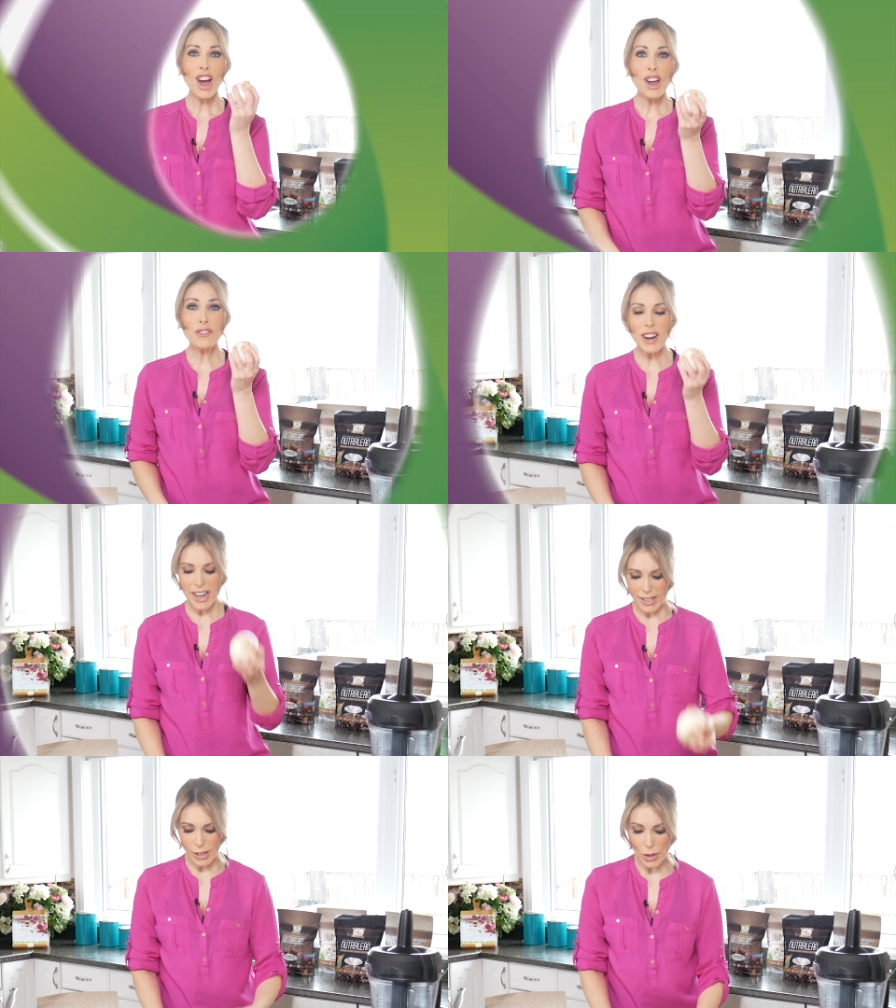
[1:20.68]
All
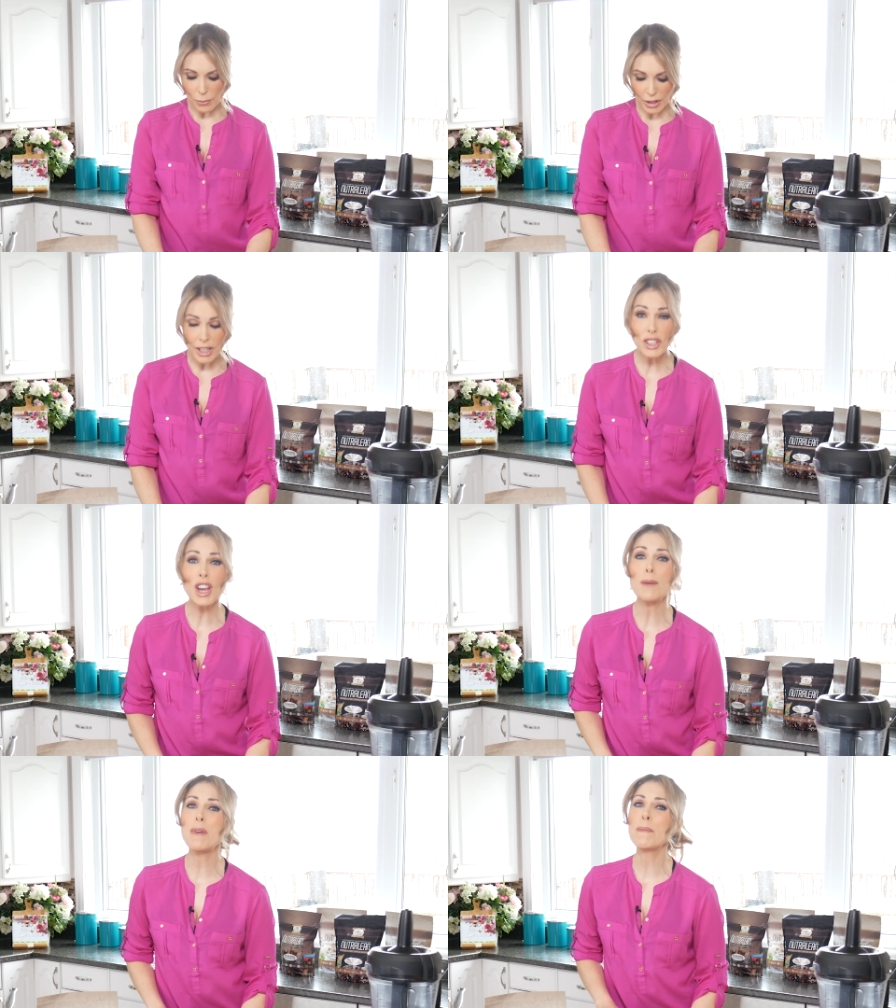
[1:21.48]
right, so we're going to
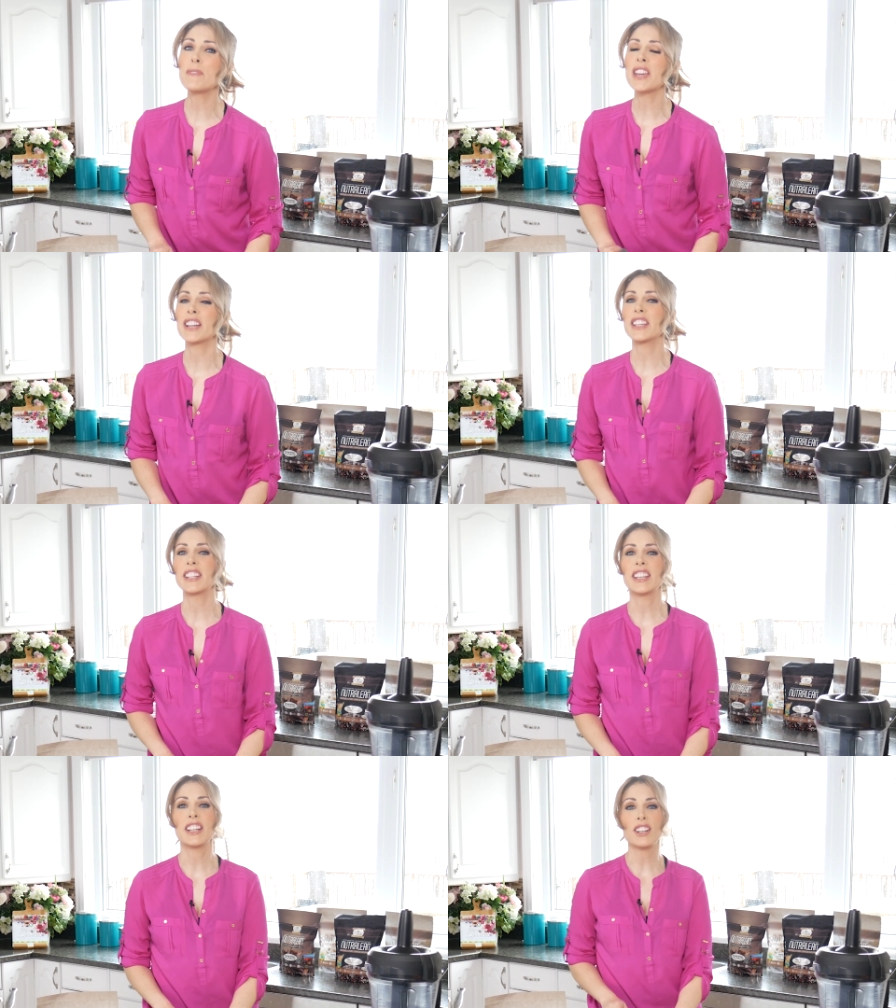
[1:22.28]
chop up the onion
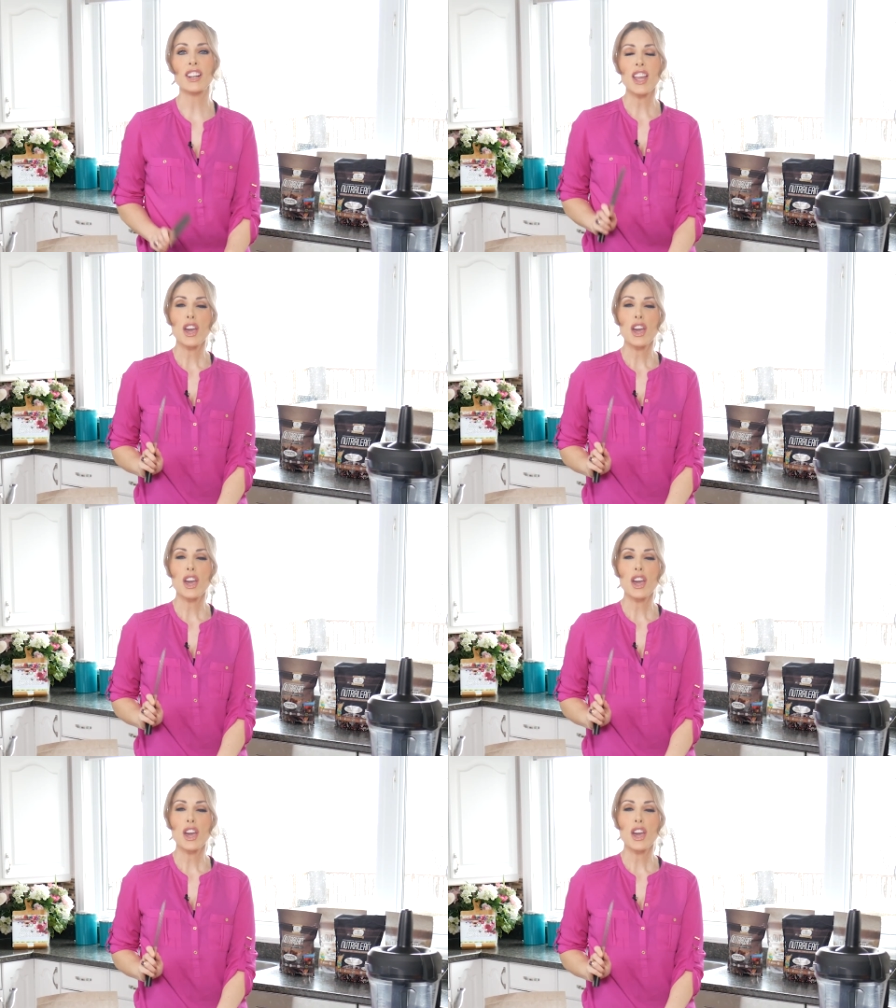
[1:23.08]
here.